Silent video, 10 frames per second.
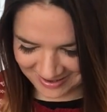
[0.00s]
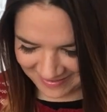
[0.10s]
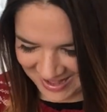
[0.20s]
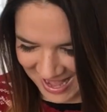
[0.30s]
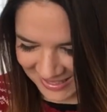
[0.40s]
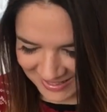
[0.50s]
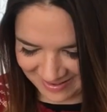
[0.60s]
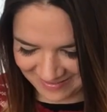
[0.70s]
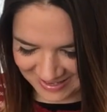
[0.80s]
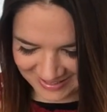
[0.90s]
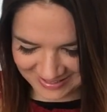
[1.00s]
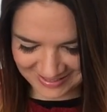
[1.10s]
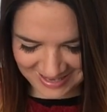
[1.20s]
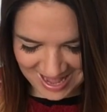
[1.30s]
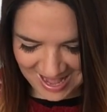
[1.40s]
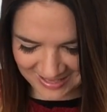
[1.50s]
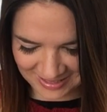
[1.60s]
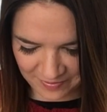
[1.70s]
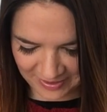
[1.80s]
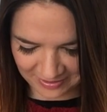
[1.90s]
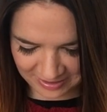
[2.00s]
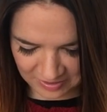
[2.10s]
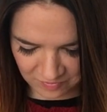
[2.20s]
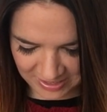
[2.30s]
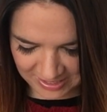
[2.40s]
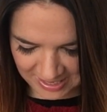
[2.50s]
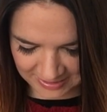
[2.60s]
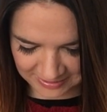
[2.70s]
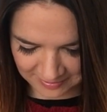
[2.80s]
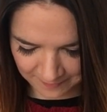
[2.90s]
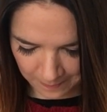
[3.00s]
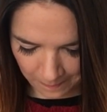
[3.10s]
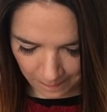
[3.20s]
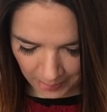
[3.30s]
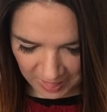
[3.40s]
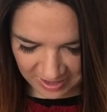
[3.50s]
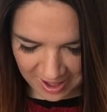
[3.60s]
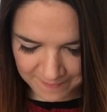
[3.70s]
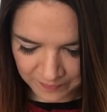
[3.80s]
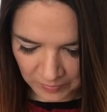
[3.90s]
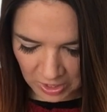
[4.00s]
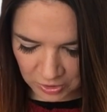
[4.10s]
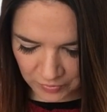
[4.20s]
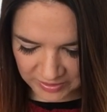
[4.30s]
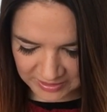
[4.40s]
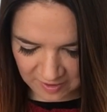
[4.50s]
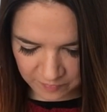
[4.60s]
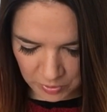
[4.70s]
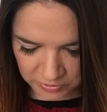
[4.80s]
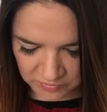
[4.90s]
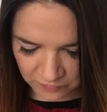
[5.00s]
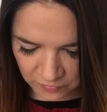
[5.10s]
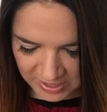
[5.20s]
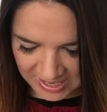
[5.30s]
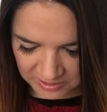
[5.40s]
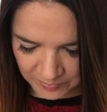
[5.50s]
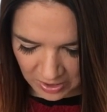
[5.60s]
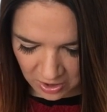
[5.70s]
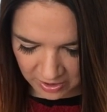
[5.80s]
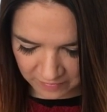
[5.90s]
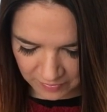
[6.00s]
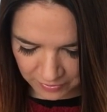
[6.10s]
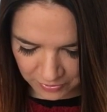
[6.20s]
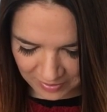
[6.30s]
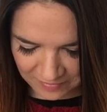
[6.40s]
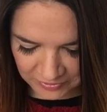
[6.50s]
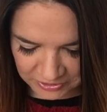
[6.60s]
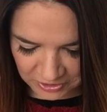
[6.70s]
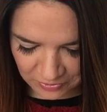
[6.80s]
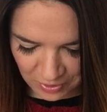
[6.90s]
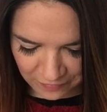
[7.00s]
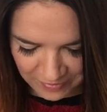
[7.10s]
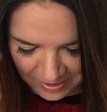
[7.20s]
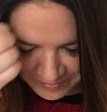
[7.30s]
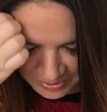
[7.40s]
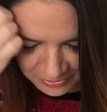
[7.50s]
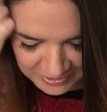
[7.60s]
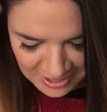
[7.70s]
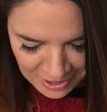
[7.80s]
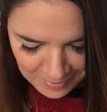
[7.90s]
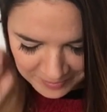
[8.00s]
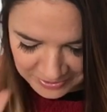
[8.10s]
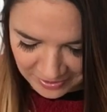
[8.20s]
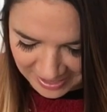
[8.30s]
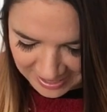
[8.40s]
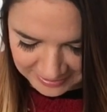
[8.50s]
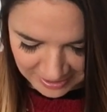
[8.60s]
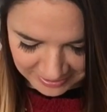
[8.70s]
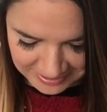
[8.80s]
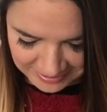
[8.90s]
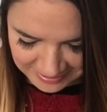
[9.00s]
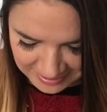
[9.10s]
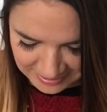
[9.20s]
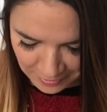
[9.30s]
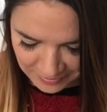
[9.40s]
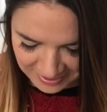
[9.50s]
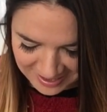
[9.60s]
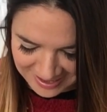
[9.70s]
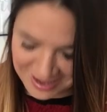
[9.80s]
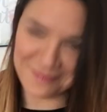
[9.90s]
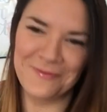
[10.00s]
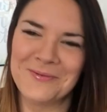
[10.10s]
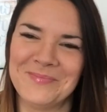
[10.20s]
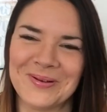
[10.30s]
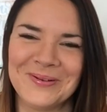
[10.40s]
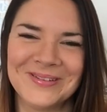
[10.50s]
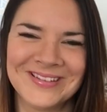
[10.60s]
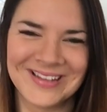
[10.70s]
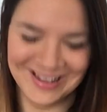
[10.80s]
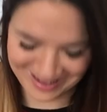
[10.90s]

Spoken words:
Okay, so it just says, I think I can read this. Okay, I got this gift box for free as part of a 3-for-2 offer in Boots, but don't get excited as there's nothing in here from Boots.